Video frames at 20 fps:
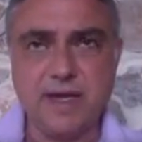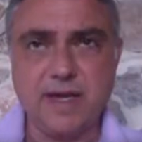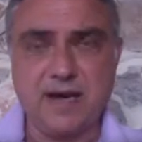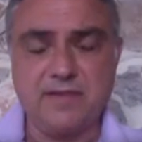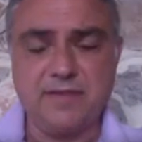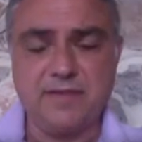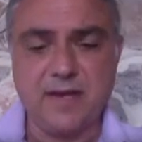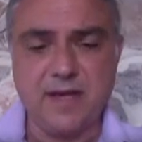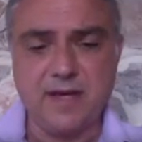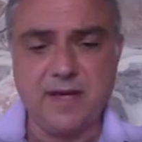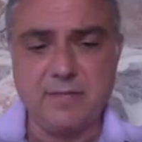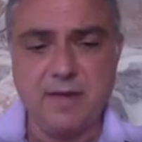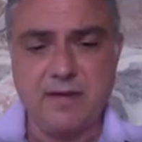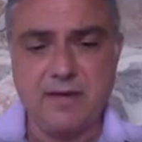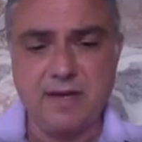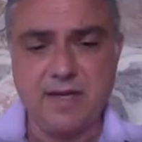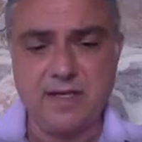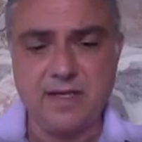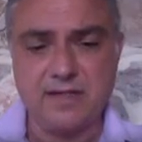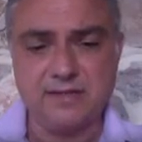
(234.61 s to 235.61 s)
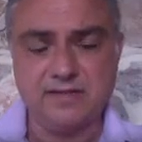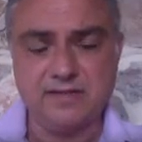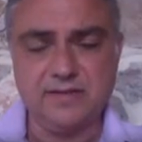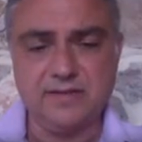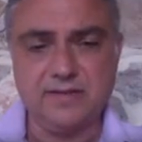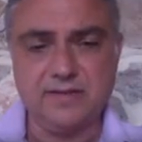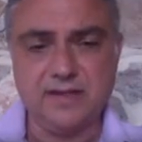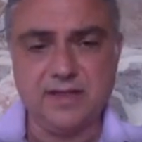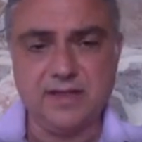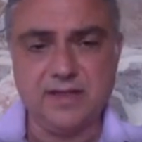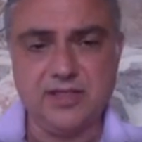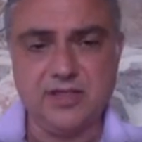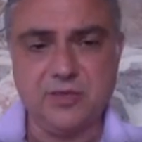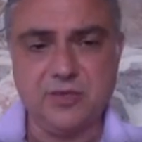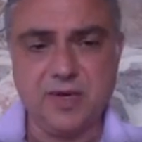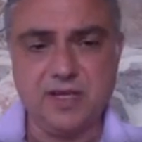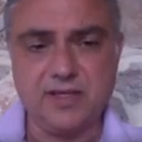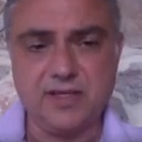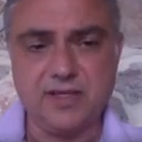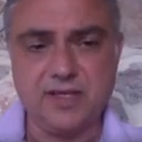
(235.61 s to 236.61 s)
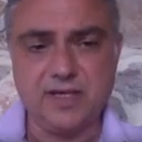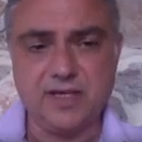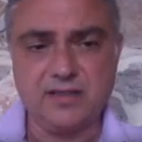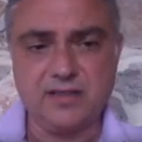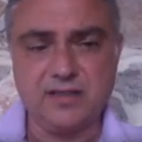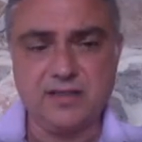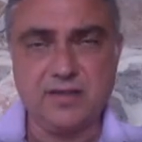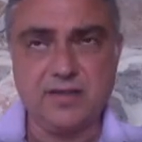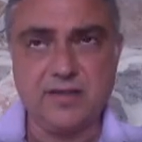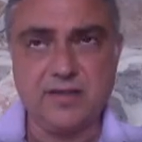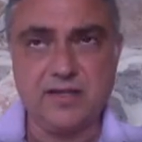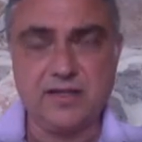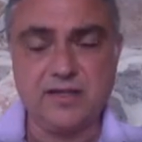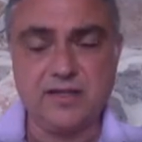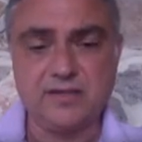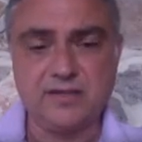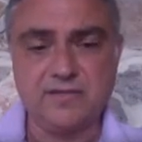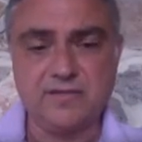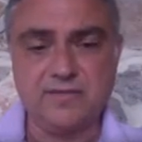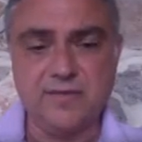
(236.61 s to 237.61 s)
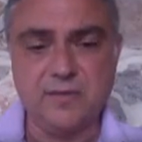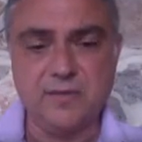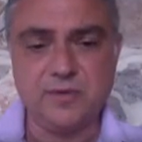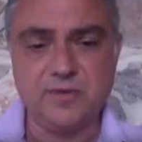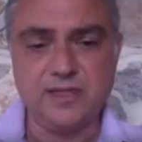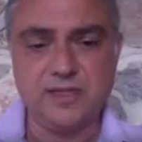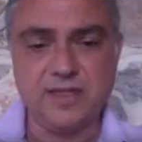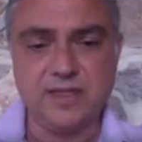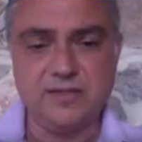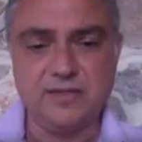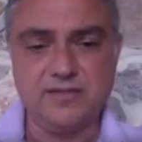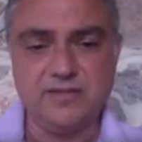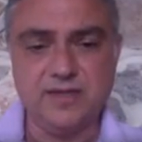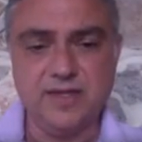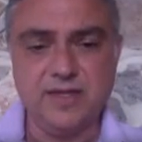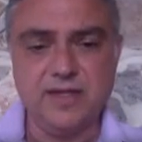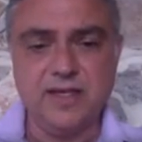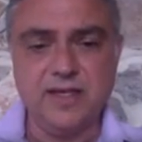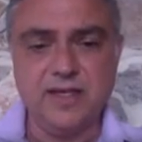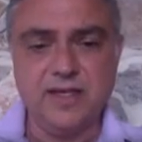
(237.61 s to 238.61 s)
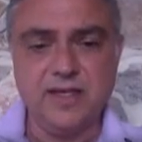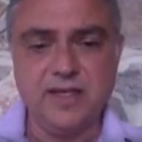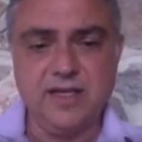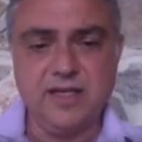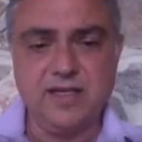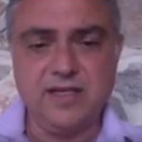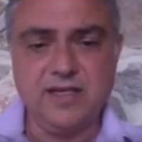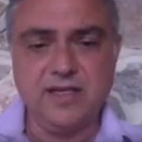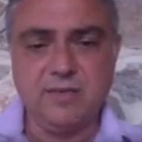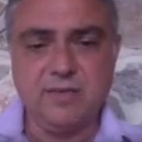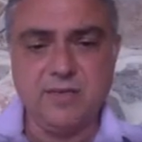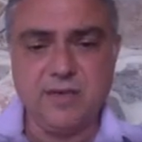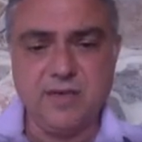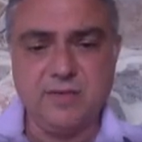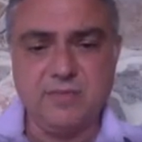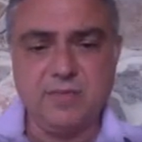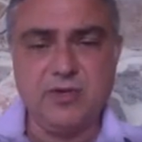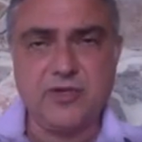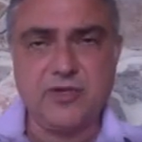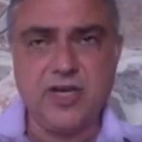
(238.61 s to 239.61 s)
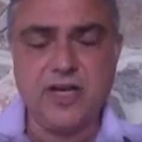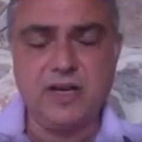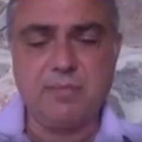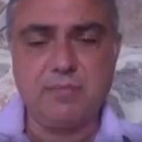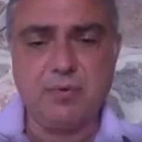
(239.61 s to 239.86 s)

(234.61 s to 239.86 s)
African Americans uh, during the 1930s and 40s. Eugenic